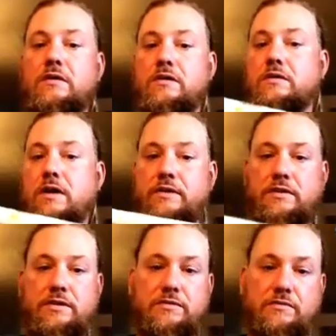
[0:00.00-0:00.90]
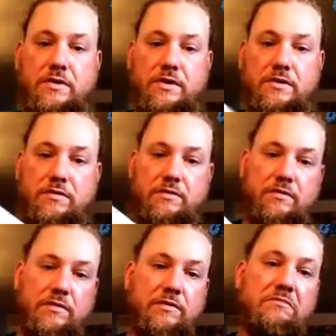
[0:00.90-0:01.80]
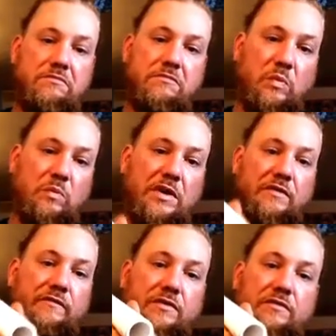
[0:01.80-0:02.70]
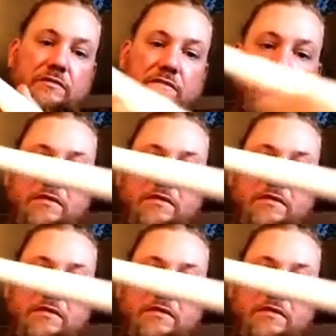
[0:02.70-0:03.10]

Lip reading: You know, I think this one right here will make a few.